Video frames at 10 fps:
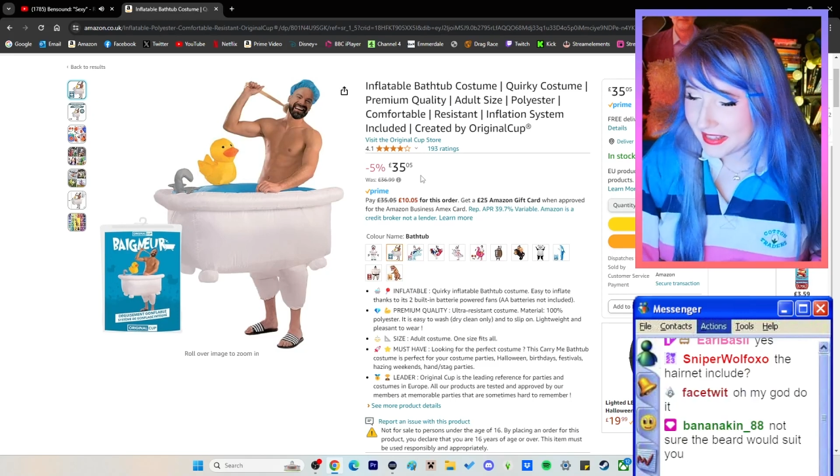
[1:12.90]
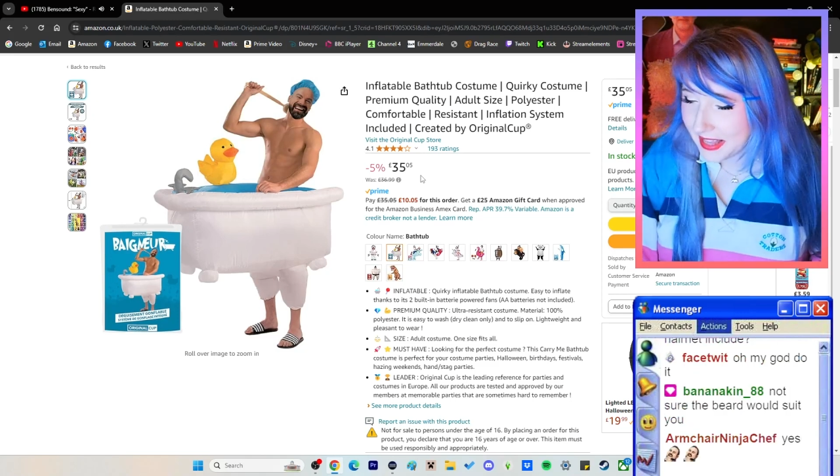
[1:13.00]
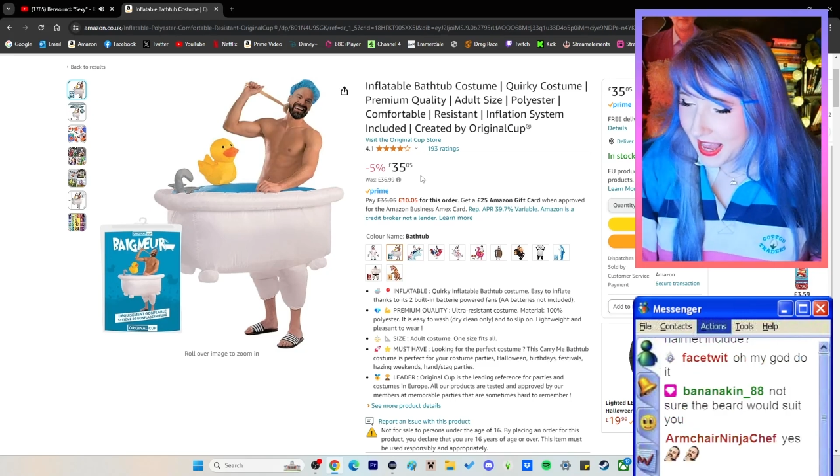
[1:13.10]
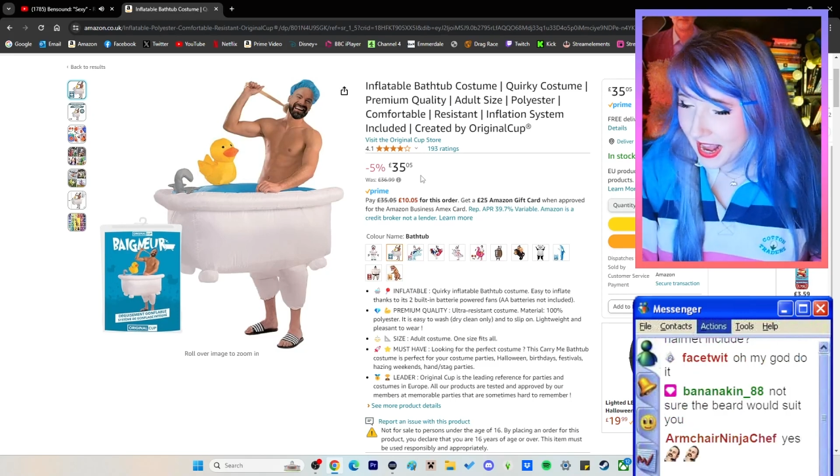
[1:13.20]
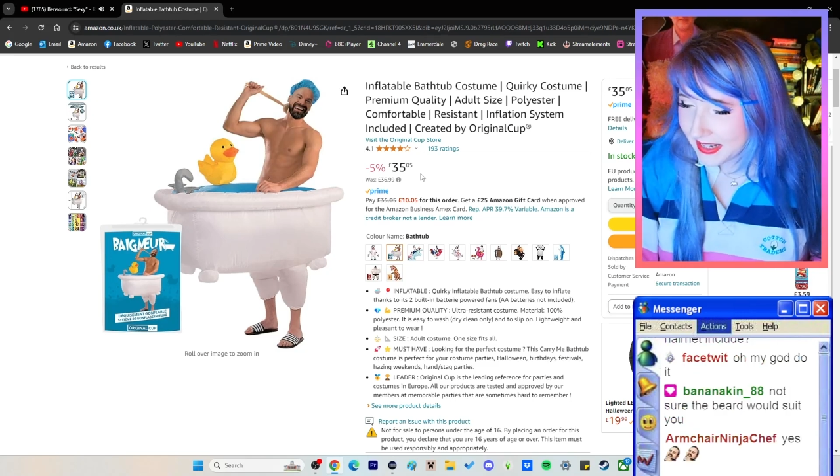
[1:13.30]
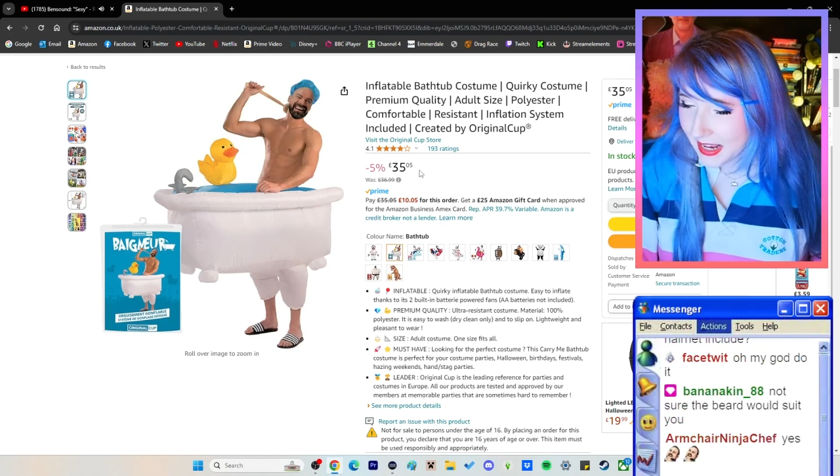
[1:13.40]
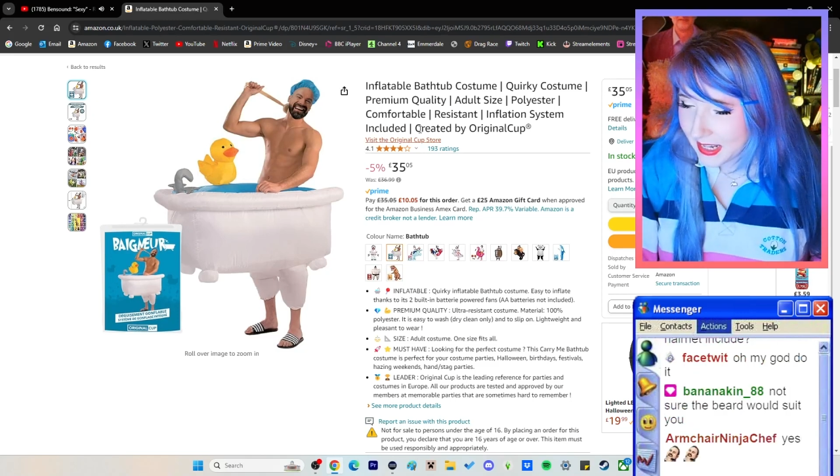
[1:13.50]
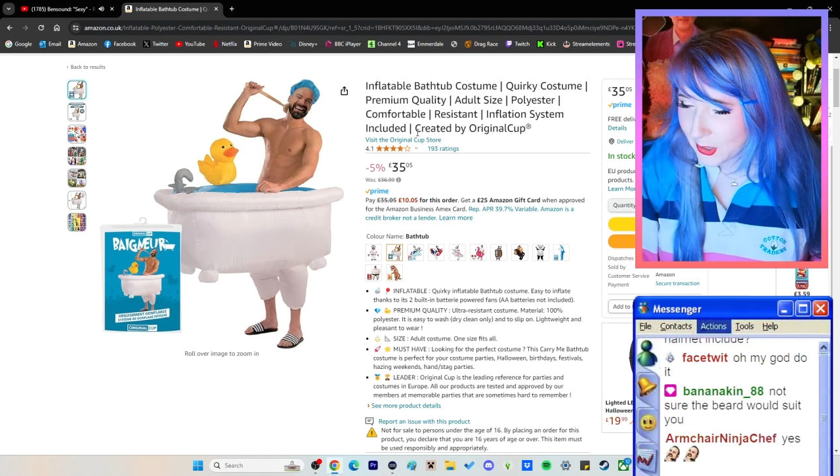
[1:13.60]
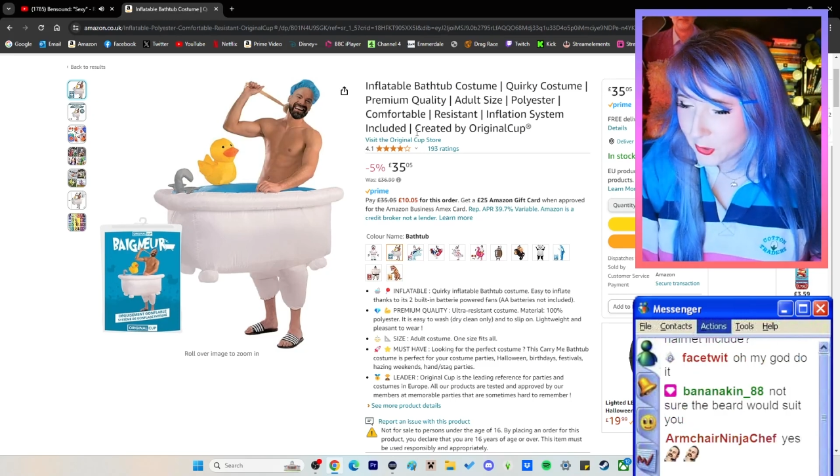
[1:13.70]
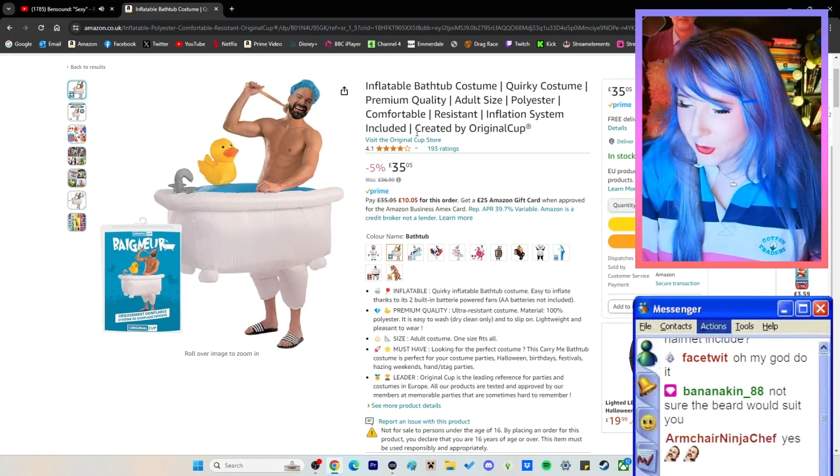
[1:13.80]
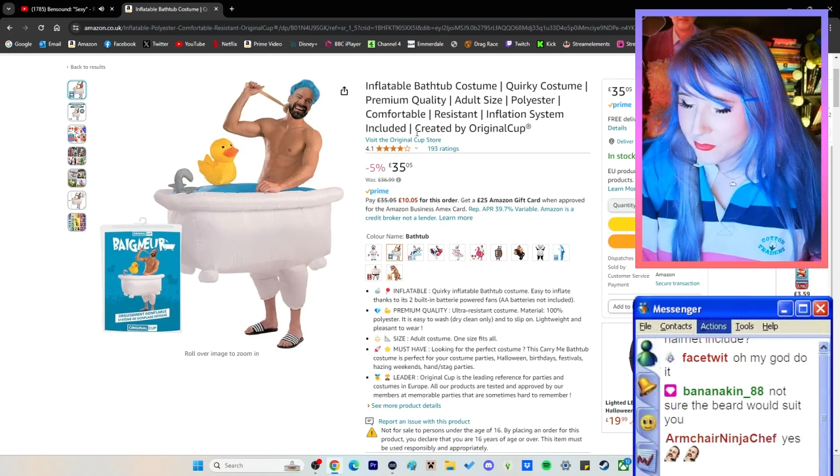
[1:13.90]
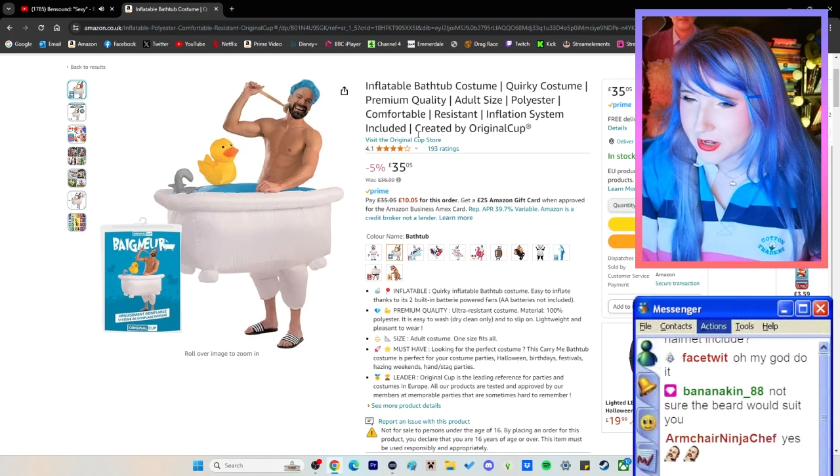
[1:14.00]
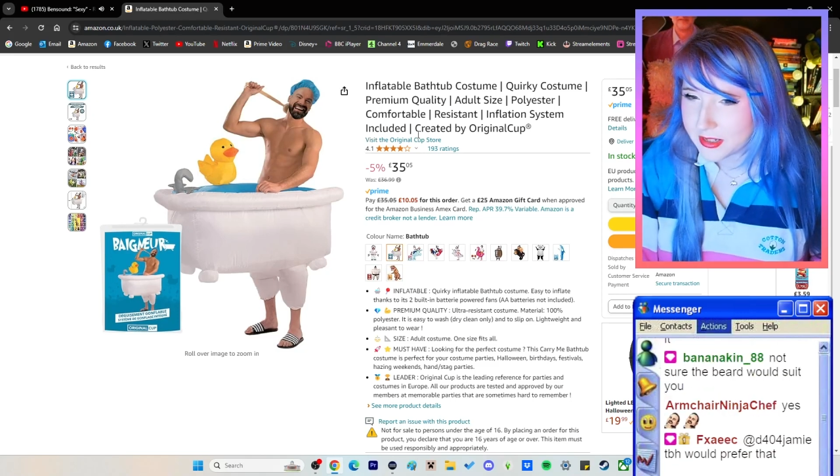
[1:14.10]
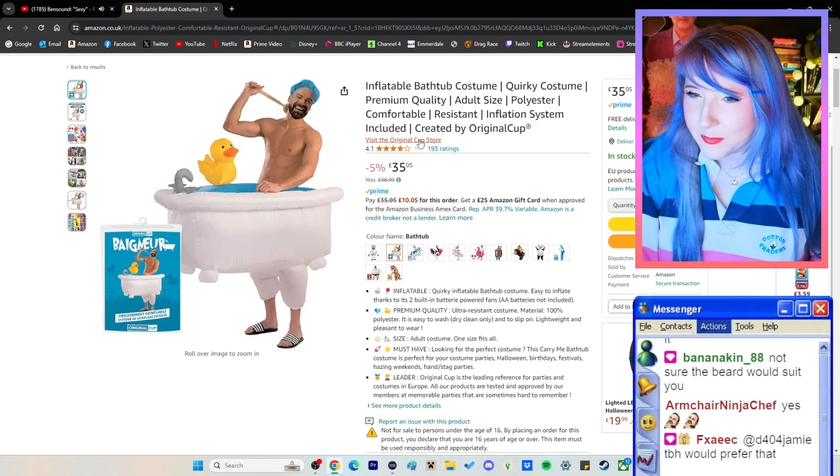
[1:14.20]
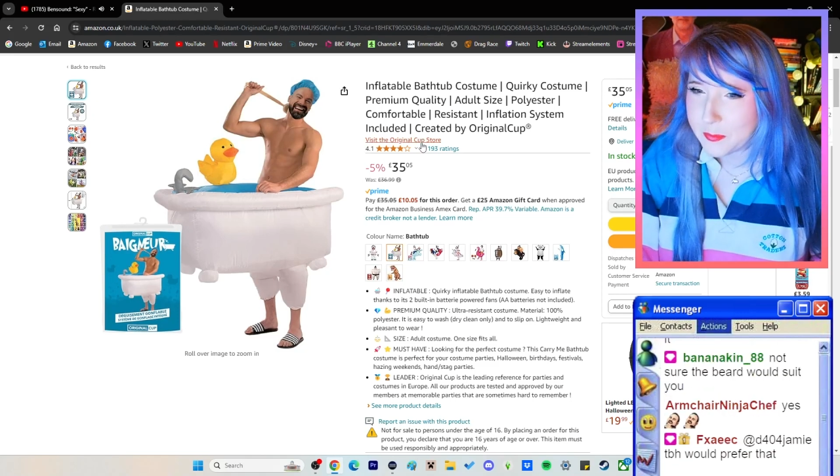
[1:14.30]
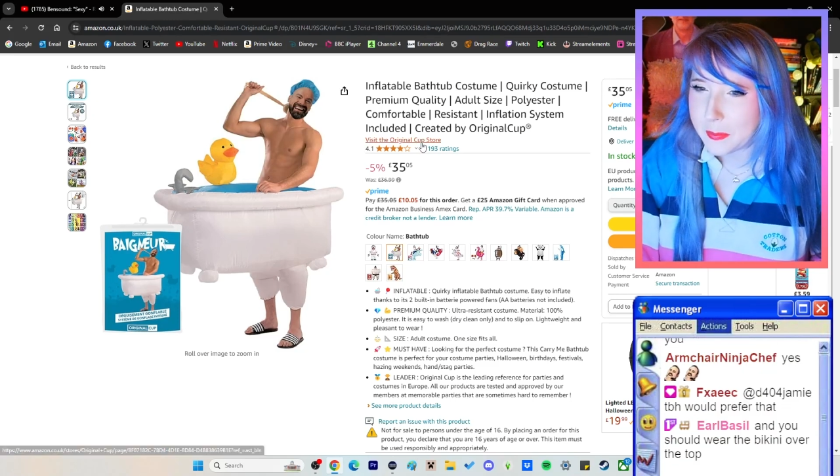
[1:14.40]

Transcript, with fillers: is the hairnet included?